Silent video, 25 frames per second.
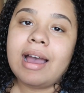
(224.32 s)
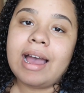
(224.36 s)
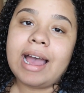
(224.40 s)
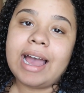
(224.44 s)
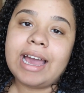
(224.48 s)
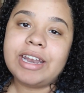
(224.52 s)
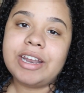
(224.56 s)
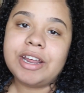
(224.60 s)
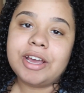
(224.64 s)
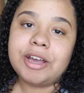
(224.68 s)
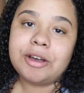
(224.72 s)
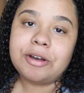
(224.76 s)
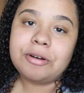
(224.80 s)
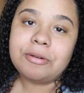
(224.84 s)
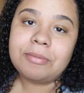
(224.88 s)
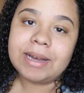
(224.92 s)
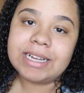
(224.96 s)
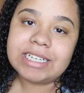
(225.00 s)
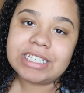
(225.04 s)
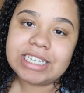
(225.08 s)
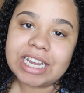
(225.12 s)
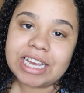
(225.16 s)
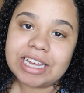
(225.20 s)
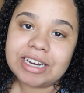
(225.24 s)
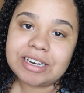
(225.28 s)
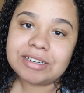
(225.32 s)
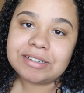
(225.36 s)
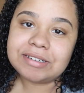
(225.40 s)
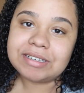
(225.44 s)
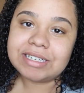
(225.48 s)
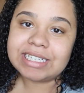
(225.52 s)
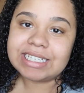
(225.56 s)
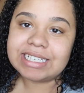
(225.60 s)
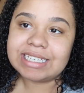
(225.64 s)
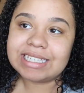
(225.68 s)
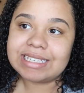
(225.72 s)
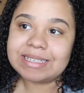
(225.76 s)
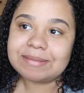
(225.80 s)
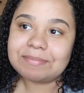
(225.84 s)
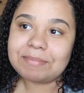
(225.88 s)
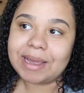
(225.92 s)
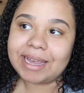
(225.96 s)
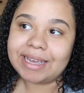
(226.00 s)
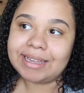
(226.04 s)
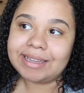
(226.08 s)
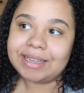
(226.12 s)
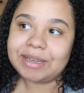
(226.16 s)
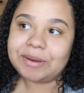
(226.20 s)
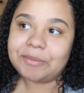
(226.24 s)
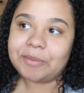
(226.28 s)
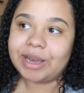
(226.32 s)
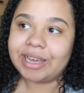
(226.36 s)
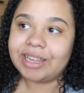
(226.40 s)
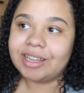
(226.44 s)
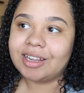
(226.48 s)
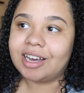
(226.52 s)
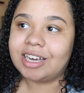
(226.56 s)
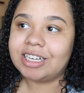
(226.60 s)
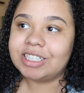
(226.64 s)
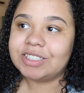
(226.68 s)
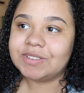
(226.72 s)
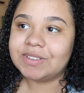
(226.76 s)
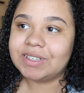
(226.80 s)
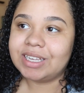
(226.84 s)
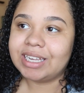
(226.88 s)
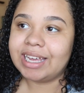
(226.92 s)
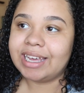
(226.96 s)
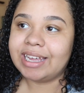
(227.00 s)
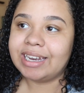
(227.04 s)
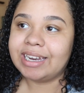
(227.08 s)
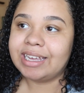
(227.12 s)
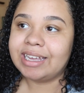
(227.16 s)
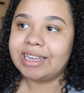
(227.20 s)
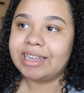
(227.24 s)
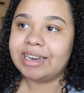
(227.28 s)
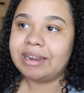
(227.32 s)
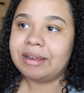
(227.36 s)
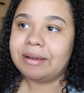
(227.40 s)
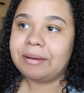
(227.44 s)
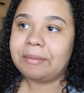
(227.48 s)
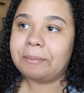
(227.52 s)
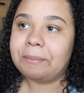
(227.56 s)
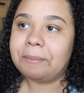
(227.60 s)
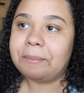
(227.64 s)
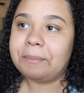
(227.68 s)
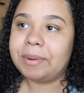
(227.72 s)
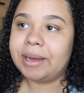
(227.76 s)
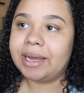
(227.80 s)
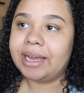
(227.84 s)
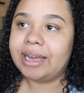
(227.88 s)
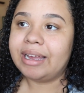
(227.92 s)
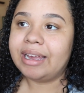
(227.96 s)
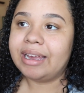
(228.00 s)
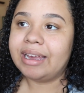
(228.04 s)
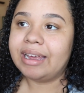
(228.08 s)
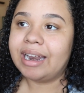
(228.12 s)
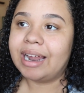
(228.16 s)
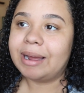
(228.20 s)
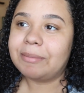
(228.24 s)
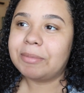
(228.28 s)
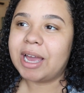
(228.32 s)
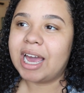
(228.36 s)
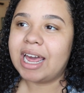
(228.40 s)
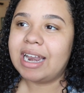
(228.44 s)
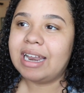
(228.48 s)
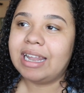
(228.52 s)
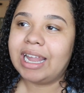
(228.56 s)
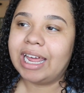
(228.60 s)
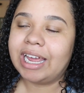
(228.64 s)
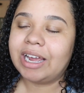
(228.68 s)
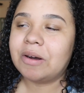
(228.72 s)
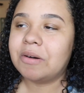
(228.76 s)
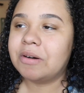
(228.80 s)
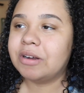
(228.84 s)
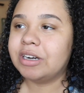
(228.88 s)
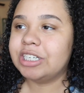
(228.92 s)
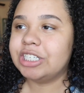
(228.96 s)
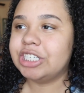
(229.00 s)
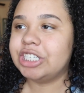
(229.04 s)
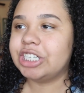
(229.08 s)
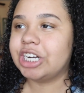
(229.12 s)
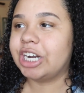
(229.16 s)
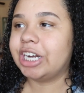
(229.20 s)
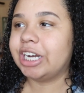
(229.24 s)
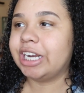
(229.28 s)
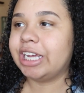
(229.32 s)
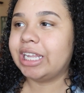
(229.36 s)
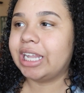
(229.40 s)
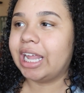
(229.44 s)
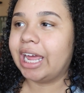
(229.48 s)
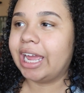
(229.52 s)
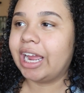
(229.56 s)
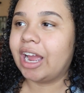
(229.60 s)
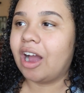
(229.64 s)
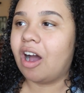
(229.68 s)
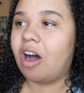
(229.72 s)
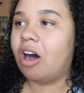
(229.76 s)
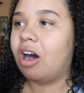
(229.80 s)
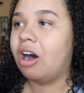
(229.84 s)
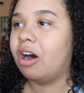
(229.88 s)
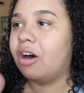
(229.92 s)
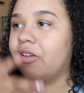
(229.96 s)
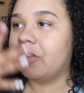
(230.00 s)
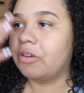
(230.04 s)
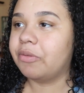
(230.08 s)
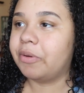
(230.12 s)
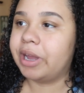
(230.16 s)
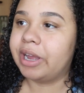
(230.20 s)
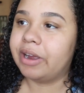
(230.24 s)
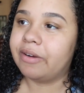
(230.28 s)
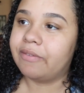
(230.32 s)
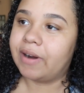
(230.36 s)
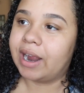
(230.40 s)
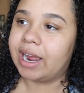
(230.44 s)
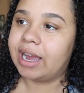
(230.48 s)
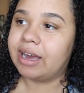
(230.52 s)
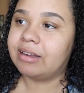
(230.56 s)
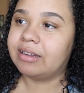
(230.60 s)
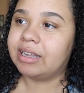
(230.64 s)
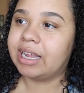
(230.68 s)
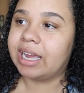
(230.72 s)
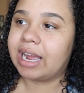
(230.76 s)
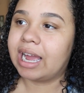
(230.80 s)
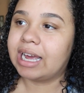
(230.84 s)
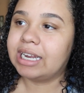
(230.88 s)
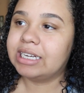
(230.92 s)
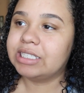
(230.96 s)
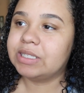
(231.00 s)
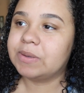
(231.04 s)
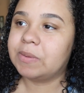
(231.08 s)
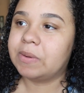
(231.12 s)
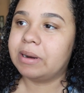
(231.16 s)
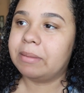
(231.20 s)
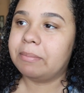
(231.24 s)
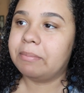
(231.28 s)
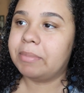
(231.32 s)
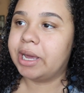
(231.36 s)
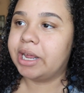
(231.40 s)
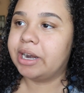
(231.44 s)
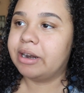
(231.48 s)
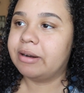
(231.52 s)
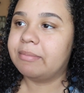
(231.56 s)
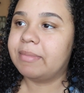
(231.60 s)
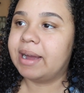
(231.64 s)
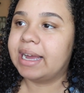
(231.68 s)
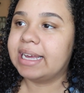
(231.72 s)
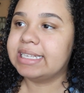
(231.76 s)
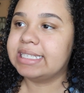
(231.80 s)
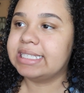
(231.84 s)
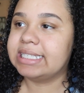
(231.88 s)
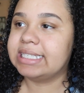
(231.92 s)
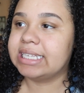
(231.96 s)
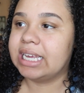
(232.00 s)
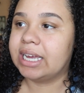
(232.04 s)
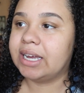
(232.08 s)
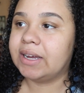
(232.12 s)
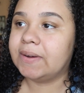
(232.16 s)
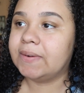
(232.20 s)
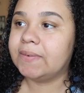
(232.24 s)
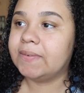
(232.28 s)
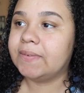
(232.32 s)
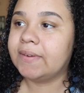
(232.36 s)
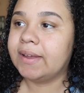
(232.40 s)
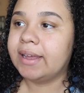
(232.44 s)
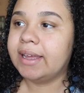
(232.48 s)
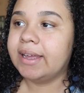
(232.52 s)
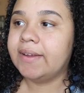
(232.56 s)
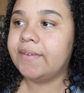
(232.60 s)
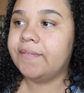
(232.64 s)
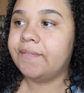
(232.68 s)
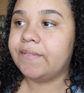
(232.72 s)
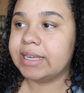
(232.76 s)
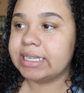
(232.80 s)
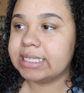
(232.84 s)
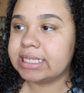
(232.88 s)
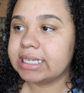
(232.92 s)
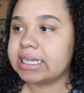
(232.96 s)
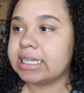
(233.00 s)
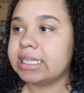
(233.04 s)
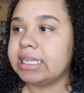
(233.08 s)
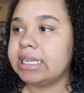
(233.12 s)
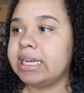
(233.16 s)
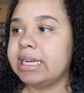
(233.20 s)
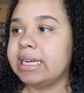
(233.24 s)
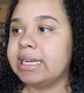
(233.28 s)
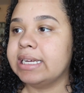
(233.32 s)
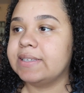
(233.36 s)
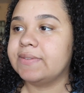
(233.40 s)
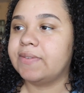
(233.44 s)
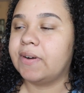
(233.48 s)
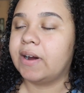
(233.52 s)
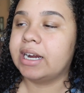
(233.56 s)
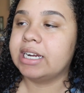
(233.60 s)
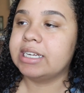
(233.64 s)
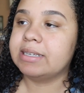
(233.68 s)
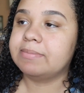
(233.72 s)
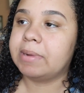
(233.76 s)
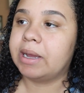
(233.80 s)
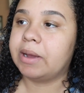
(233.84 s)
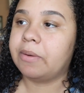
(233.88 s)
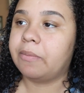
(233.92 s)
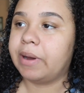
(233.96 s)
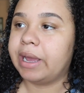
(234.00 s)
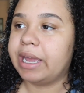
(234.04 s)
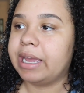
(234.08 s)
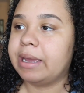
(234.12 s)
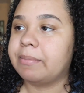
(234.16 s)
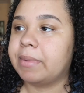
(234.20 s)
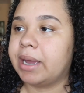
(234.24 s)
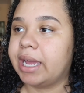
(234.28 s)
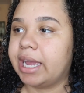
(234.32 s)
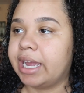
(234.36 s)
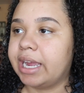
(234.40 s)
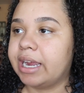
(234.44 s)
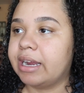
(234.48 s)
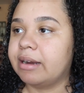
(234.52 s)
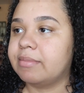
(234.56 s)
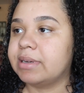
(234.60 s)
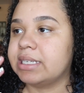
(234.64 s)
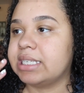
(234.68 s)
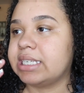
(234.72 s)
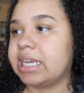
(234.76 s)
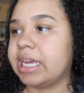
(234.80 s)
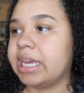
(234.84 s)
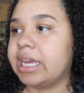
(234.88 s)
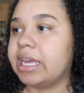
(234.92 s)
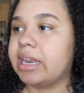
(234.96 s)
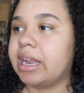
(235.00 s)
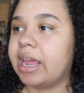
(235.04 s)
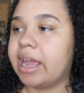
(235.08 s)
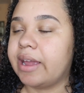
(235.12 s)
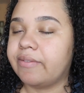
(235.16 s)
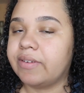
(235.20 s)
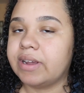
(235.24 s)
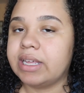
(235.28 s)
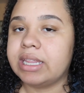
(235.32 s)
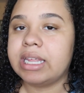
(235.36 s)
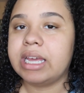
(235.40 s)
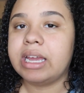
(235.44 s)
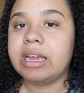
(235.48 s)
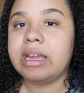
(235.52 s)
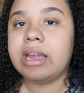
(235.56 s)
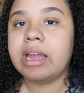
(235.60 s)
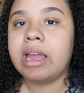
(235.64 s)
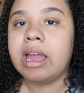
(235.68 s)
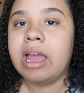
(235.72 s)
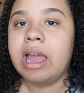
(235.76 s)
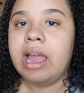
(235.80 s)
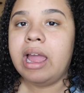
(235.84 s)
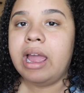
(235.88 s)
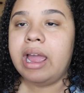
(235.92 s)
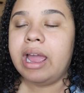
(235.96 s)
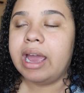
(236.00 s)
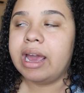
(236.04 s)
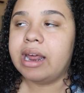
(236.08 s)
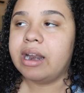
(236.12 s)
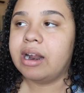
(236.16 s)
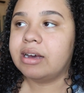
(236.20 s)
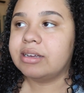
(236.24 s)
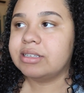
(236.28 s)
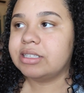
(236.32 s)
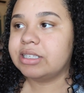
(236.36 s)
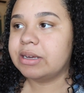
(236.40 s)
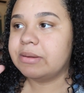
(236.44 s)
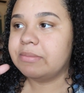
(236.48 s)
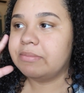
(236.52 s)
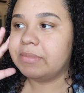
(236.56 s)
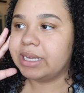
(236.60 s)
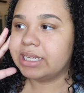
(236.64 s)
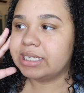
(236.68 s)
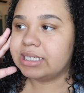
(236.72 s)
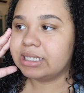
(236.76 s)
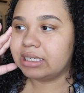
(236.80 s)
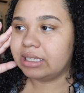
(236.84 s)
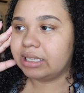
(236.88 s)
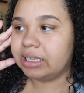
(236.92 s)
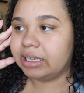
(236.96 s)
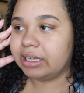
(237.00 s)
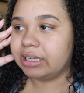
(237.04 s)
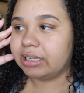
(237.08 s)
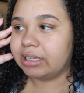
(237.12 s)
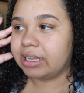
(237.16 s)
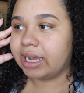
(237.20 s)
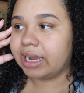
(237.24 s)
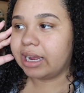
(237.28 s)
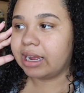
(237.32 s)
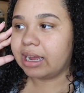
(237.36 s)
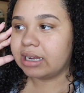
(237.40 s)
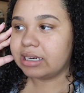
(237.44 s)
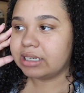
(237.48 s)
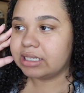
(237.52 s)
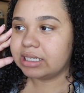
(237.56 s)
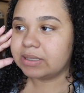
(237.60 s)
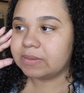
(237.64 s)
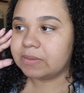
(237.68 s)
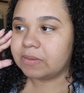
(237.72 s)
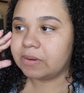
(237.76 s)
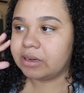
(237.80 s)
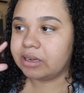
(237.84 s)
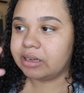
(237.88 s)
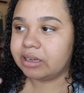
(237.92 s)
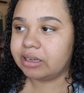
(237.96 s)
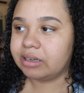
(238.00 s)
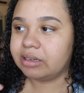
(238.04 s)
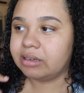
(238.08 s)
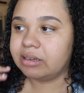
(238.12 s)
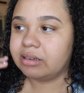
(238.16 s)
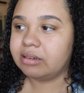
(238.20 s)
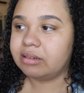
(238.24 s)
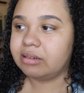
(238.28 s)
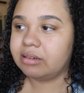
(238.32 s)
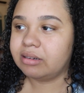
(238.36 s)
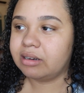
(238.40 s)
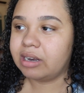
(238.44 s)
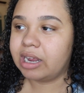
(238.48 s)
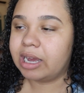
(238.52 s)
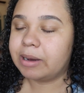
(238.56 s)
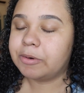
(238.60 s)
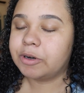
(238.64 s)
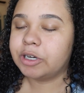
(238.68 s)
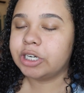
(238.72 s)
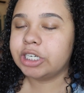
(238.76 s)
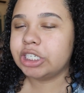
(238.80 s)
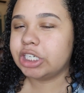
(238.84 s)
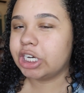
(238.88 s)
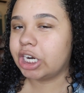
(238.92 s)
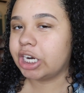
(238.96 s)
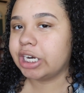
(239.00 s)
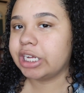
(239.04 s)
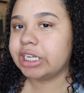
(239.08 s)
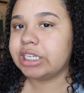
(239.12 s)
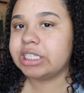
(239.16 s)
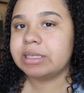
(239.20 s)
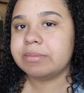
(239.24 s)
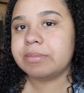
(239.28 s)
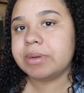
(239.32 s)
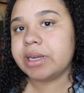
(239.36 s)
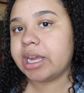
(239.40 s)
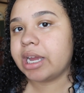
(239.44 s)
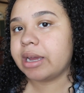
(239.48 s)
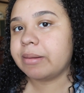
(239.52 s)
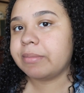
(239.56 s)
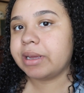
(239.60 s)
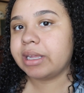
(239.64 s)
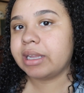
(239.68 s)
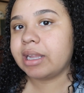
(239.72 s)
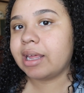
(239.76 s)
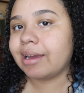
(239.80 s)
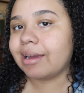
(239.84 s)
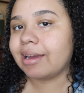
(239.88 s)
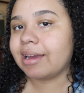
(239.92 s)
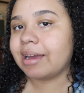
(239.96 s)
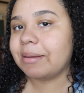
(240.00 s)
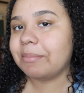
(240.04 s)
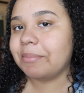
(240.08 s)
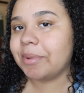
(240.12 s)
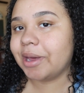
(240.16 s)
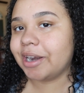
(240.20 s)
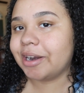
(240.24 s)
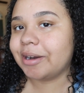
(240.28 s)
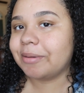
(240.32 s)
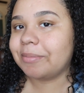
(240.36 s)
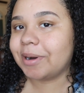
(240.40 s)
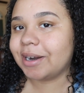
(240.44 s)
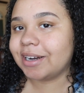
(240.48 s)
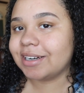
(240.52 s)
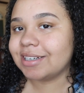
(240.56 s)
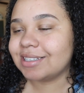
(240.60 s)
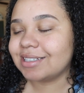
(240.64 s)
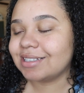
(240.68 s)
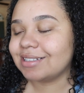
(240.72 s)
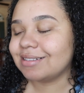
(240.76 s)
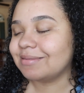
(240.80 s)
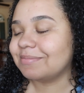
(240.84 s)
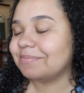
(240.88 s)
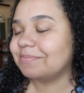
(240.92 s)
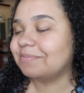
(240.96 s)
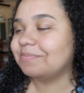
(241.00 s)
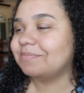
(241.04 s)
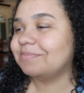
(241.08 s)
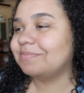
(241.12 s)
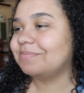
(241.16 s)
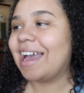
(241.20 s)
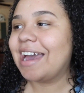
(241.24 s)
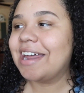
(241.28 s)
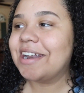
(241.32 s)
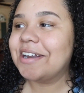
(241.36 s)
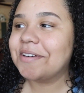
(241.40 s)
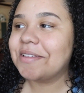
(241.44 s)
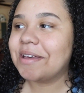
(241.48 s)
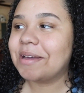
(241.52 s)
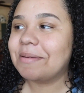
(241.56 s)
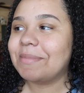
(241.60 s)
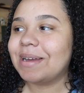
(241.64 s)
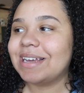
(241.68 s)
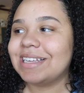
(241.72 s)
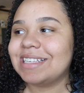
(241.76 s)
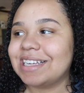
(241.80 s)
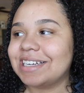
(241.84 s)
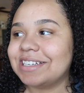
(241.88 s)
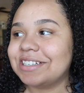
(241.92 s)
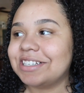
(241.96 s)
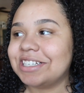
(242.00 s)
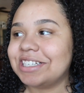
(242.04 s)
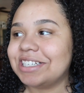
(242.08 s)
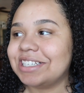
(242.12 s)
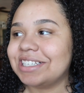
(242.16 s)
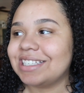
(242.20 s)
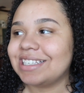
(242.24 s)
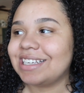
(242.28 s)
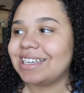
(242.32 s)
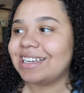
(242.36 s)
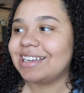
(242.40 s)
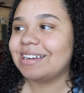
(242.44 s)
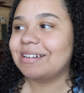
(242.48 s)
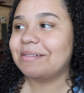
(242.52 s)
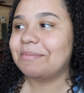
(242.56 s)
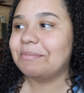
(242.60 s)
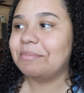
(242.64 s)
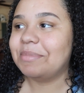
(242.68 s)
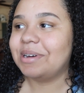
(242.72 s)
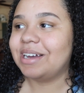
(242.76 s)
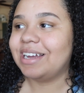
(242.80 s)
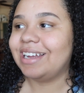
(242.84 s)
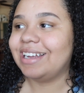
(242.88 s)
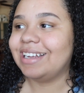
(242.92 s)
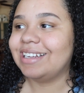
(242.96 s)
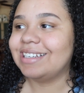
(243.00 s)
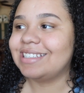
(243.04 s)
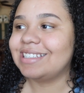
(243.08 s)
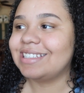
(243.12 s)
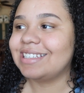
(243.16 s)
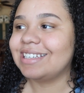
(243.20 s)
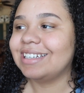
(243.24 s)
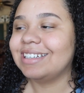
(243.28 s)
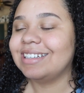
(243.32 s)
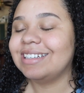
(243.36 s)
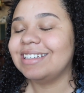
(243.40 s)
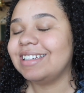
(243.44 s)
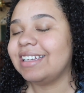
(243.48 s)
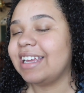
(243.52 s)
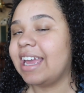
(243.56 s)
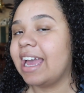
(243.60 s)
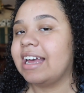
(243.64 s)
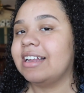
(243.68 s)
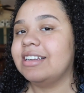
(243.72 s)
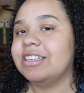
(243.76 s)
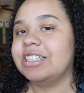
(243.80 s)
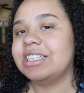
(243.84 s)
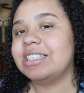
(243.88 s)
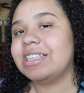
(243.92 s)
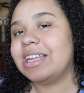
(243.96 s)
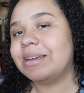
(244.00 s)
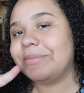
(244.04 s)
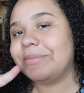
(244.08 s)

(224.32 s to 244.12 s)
I know my channel is mainly weight loss related, but I'm kind of like on a journey like all the way around. Like I just want to better myself physically as far as my weight, my hair, my skin, everything. And also mentally, like I'm on a journey to becoming like a better person. I know that may sound cheesy, but yeah, just